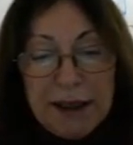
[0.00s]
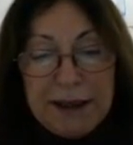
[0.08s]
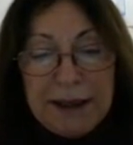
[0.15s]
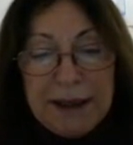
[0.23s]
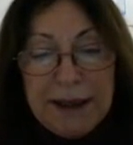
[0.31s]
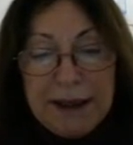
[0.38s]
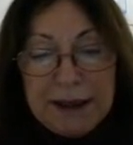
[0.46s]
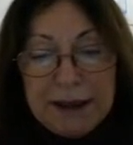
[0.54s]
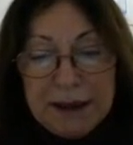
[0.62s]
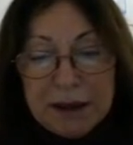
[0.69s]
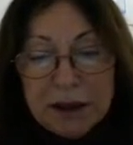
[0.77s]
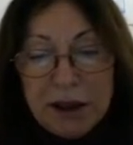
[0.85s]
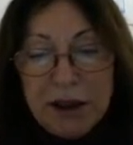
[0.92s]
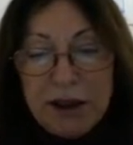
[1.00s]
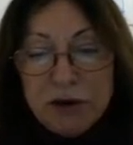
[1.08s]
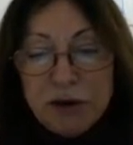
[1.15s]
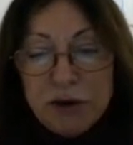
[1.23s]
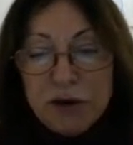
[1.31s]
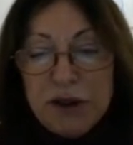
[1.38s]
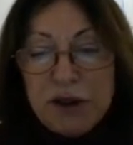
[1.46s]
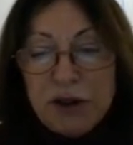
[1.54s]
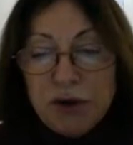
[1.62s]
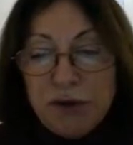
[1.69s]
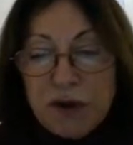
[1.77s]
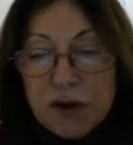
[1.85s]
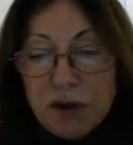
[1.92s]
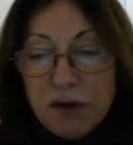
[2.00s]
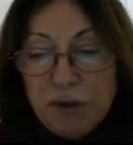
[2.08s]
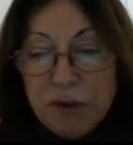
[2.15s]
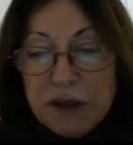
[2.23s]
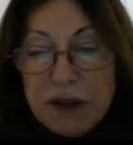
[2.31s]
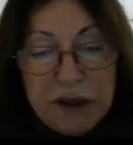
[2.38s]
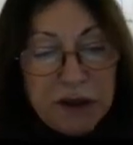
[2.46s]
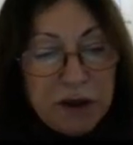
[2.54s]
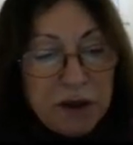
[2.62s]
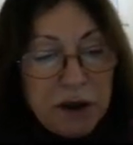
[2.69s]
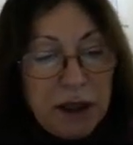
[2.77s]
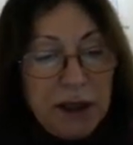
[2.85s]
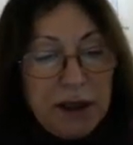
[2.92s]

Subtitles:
heating into the surface of material